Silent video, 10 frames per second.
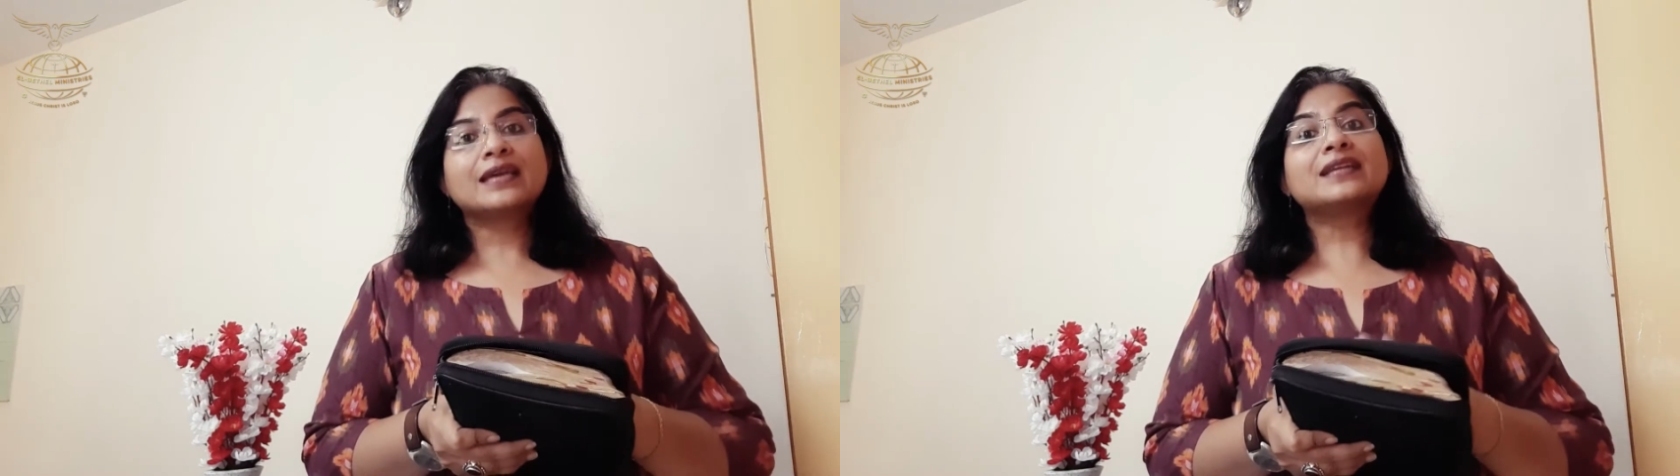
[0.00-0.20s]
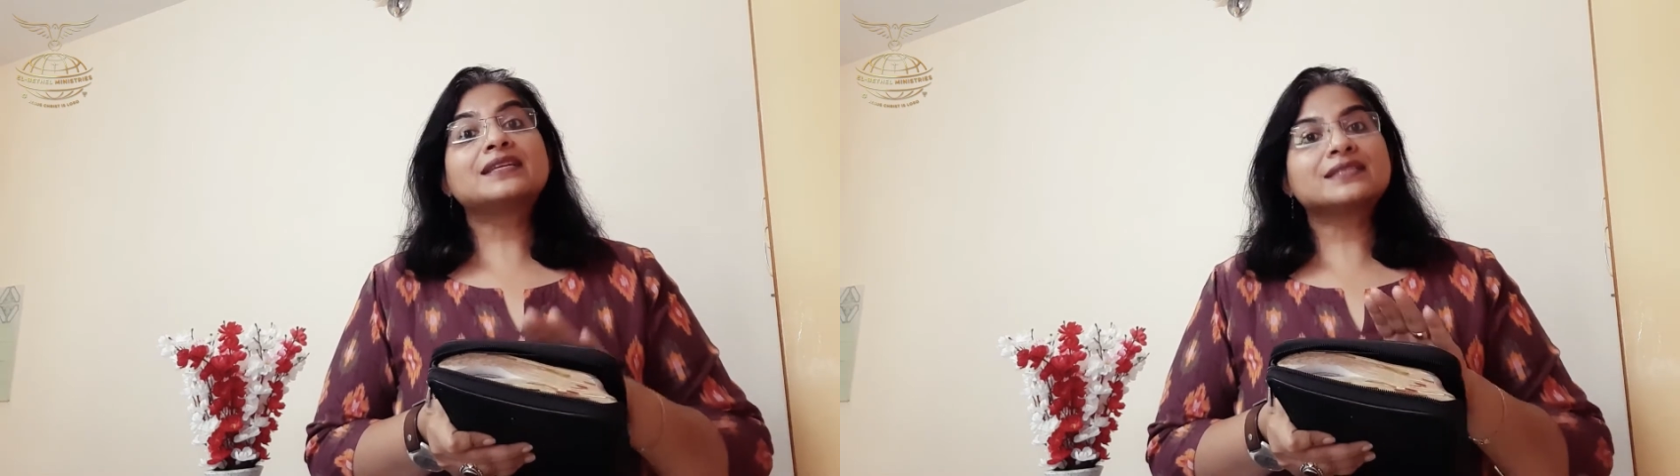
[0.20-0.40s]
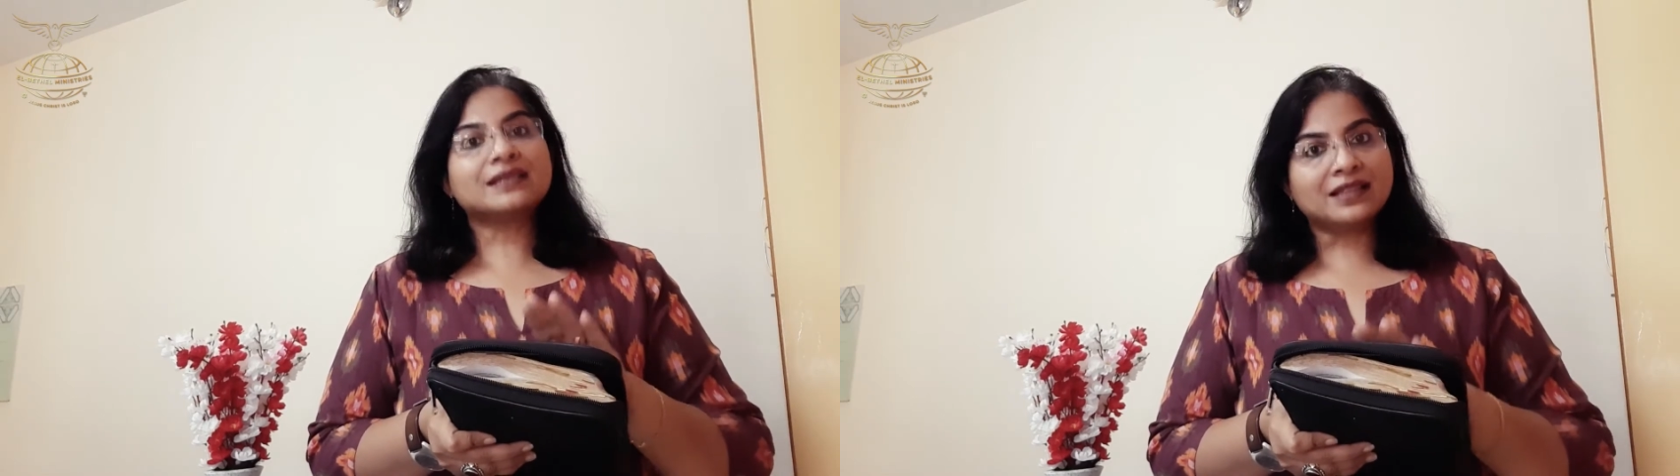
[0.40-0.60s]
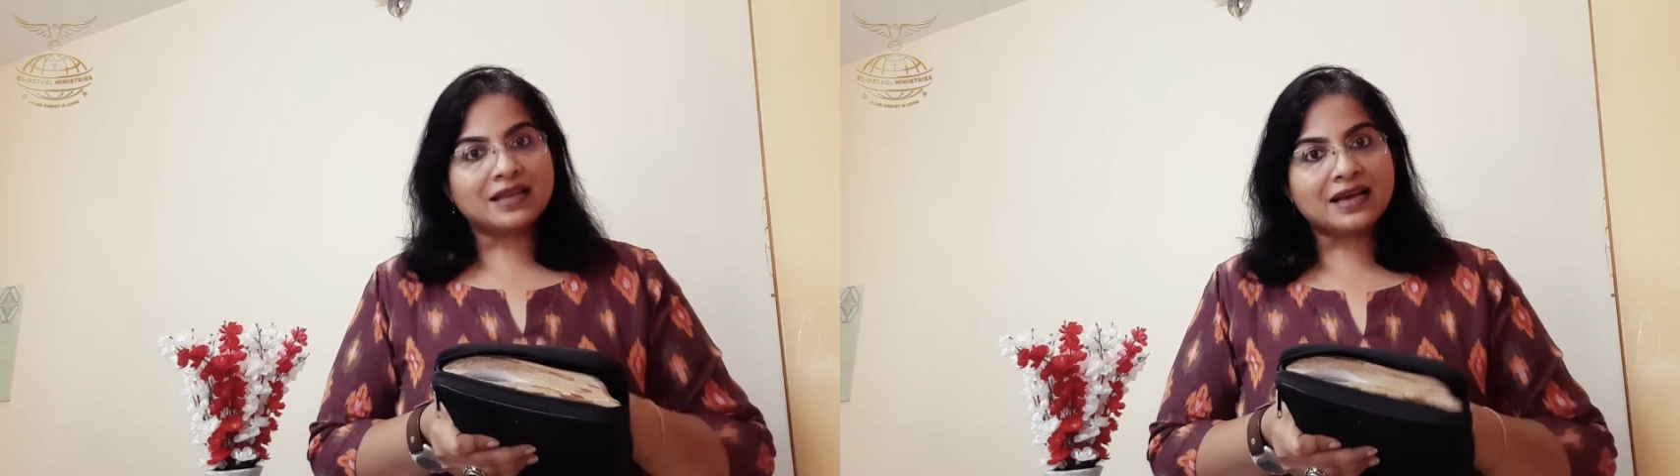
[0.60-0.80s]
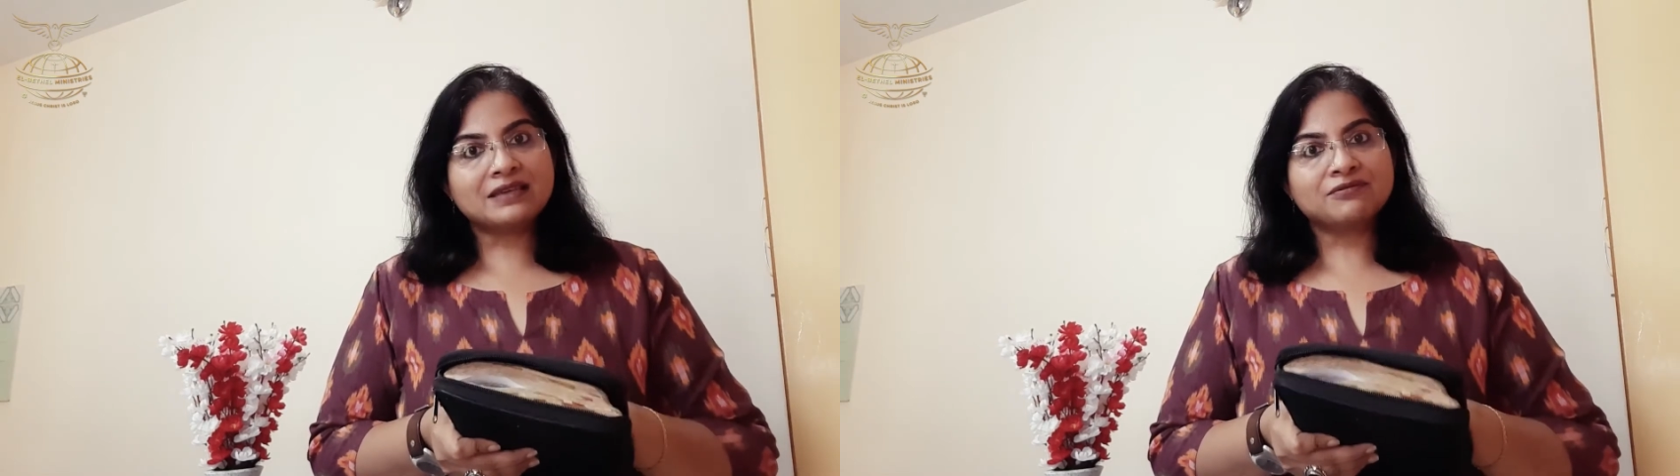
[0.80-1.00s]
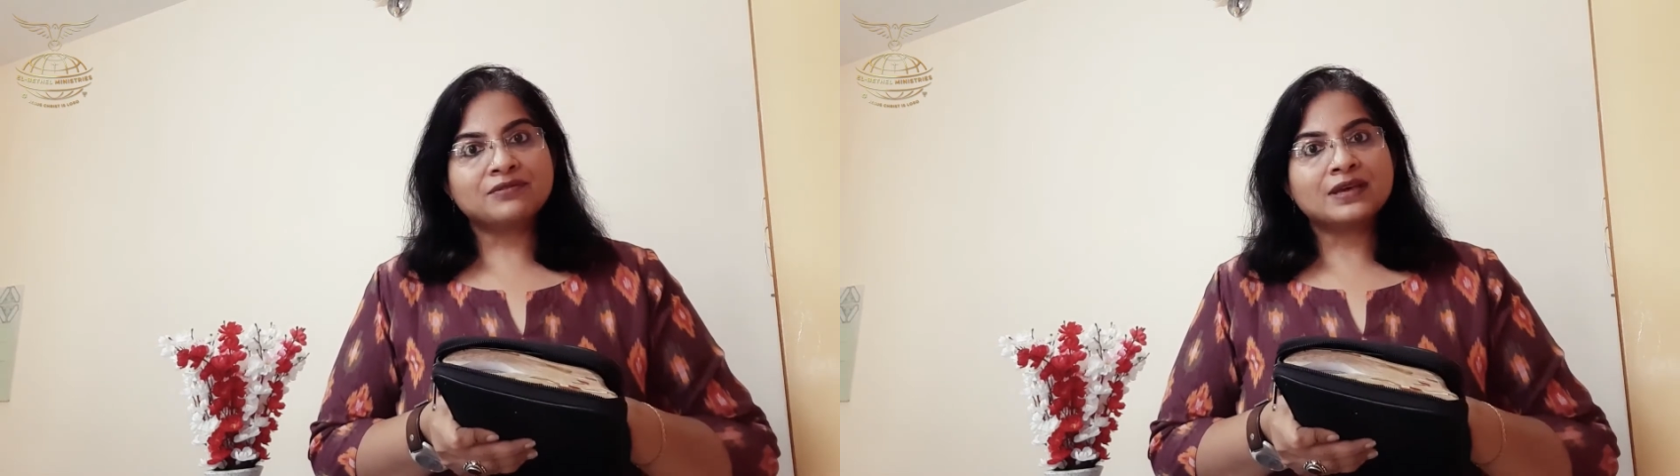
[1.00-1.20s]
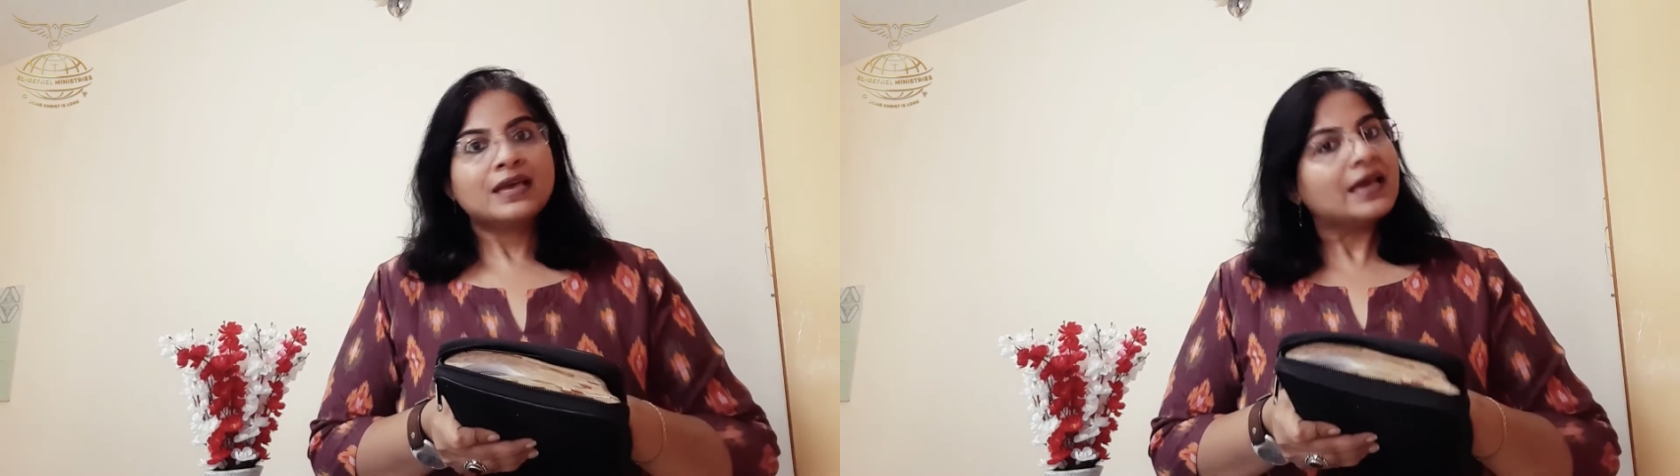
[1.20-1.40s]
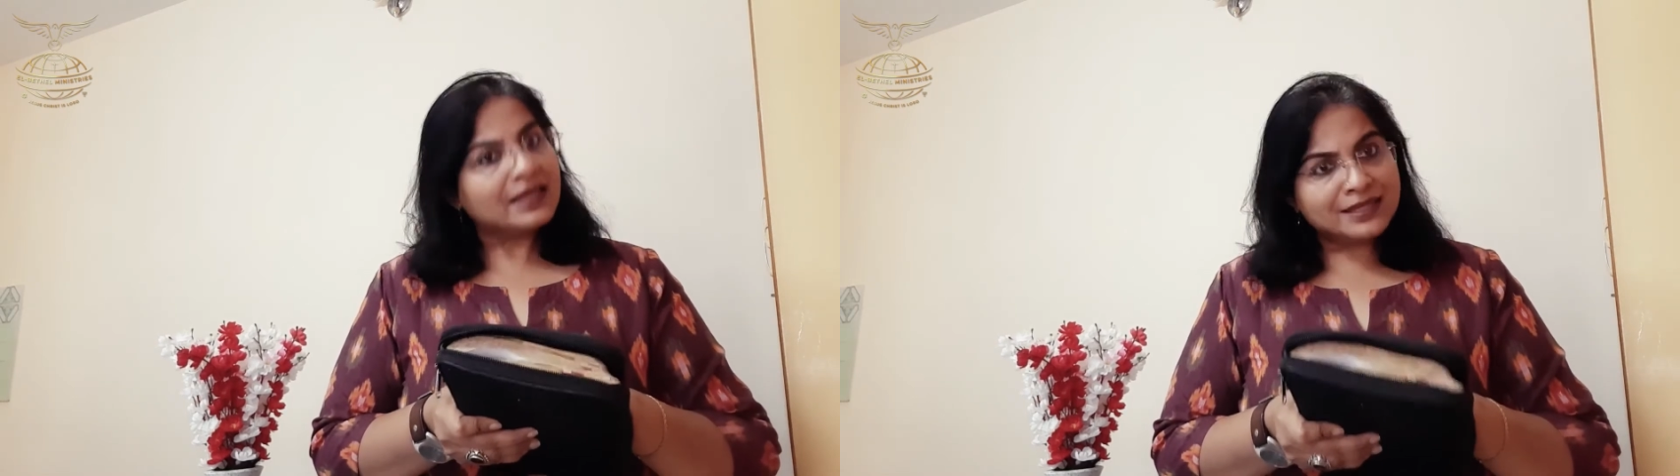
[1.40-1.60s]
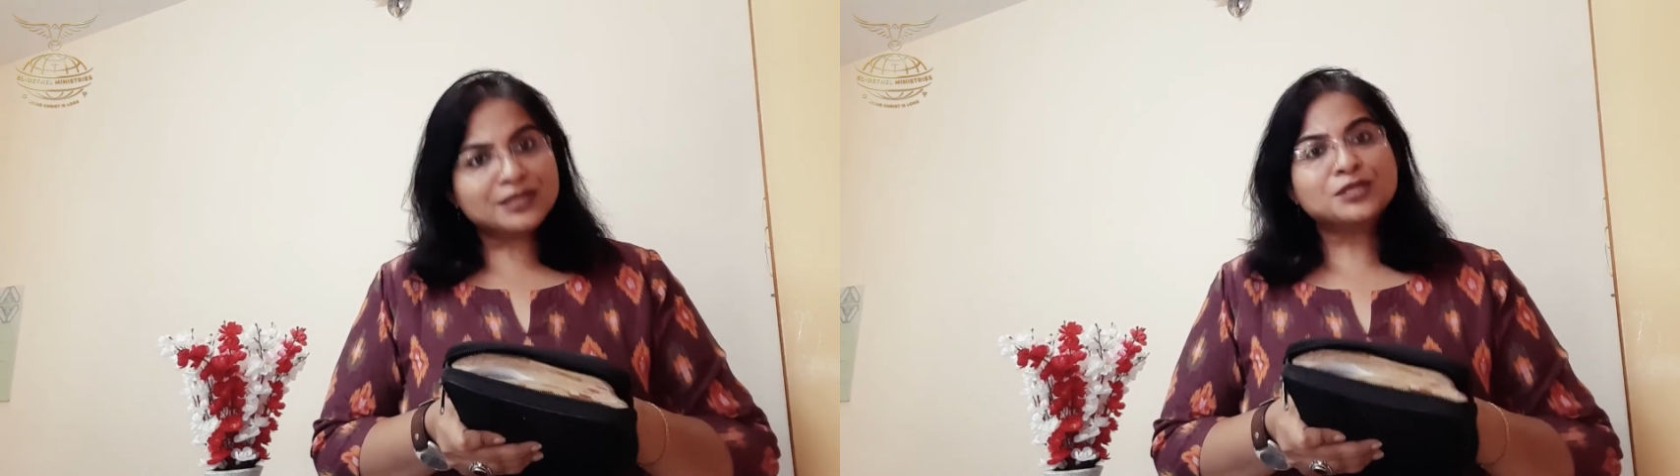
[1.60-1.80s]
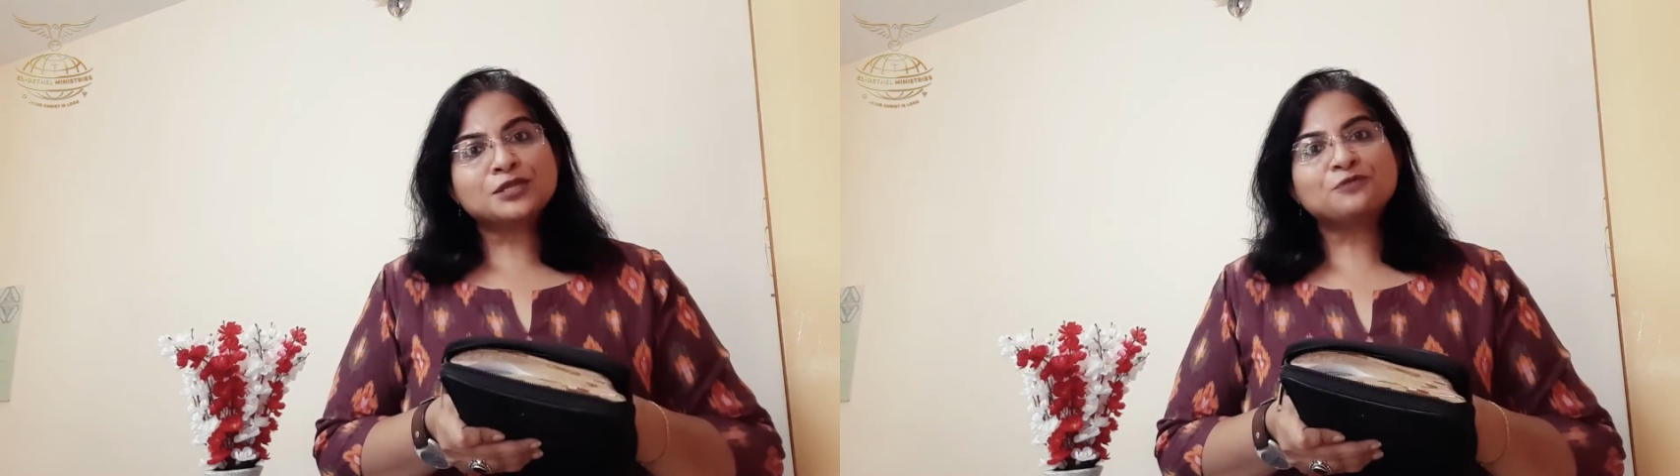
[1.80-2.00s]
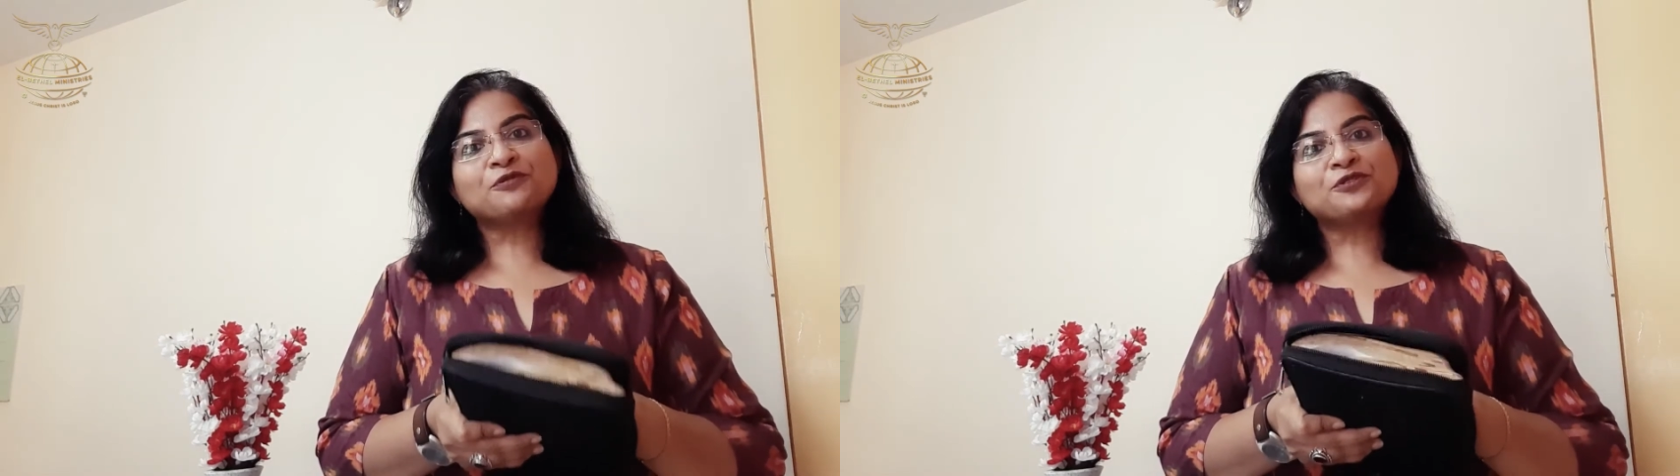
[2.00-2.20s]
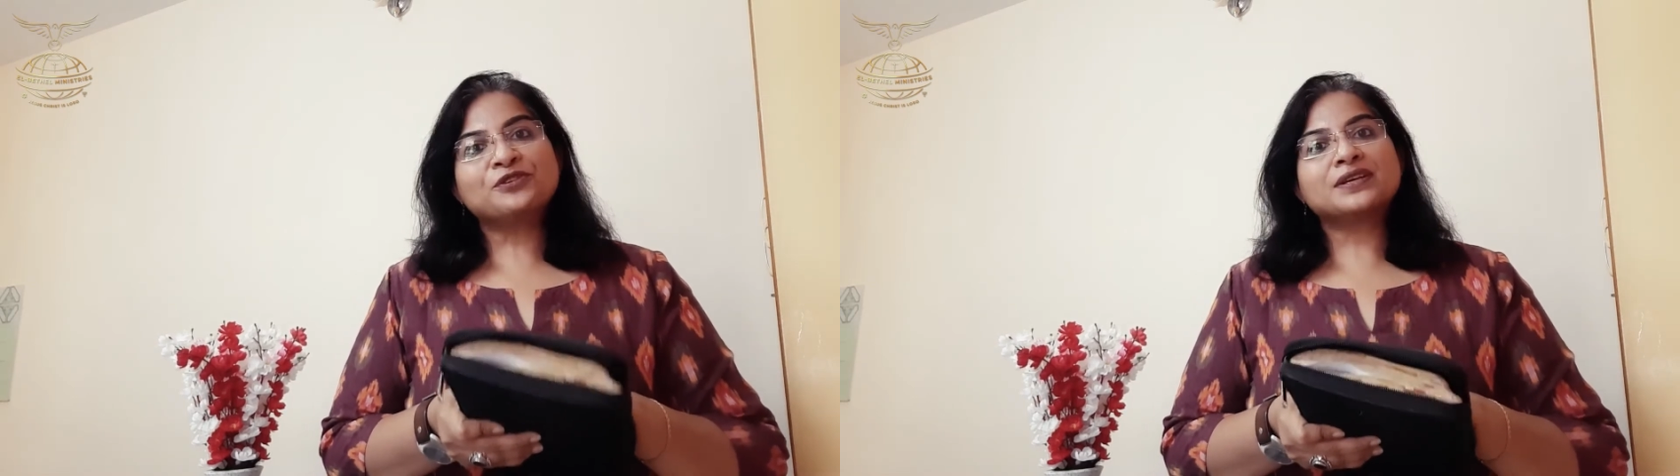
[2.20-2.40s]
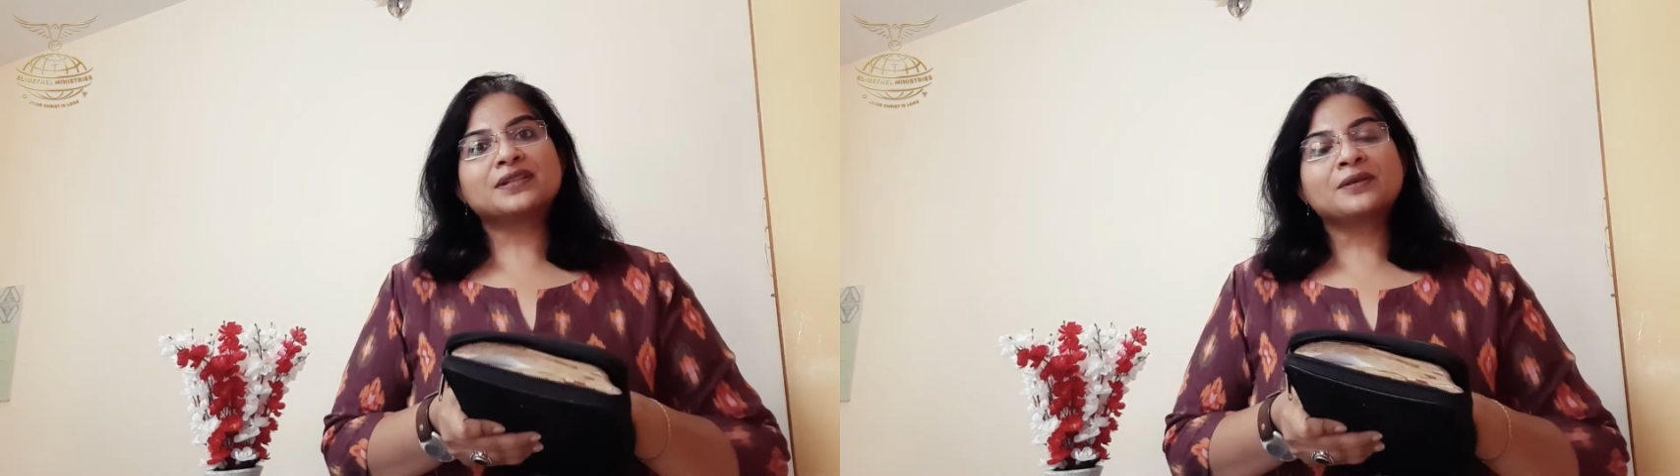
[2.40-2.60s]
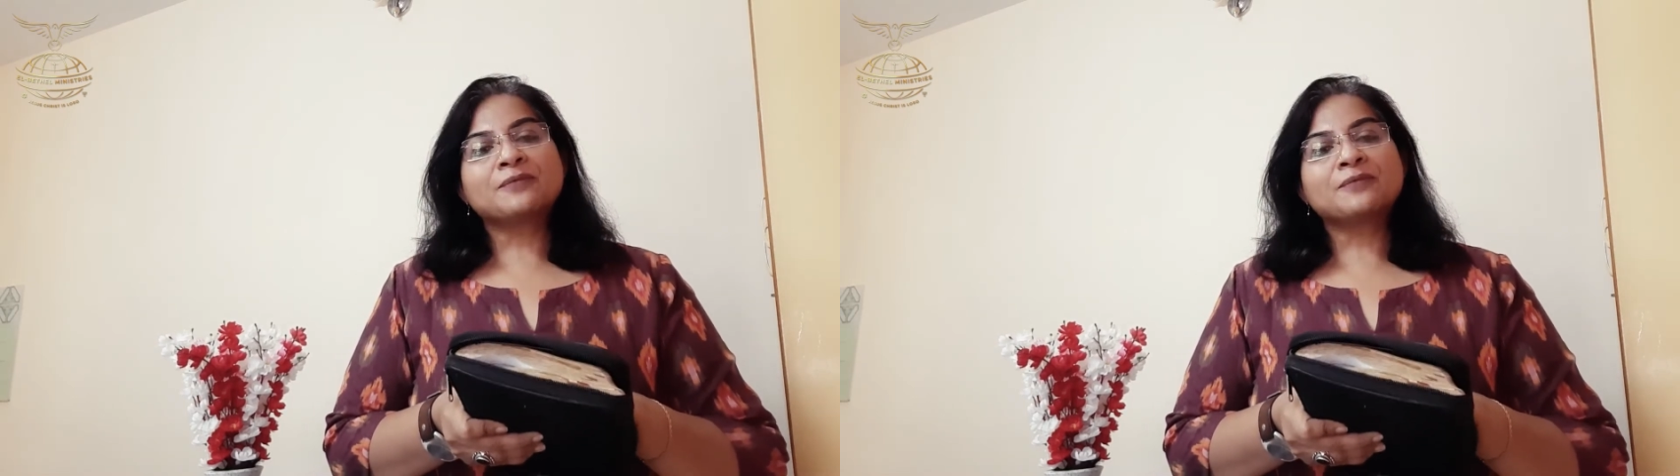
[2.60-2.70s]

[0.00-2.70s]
It is alive and this is for real.